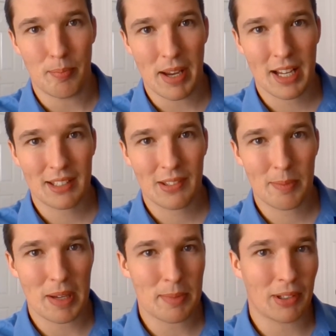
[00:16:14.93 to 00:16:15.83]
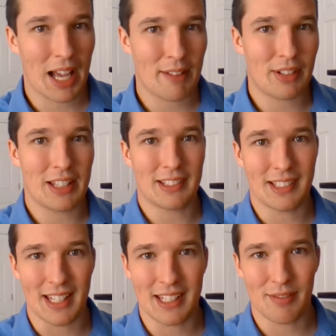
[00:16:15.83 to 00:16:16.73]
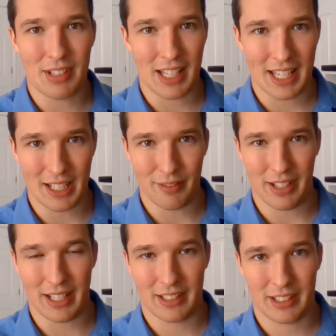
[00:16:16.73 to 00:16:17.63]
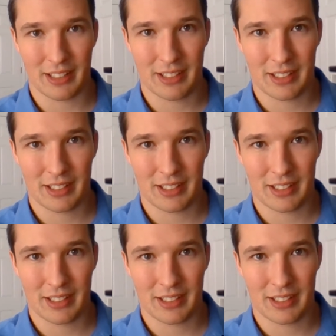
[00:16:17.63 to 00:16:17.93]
Make it so that people have an incentive to innovate,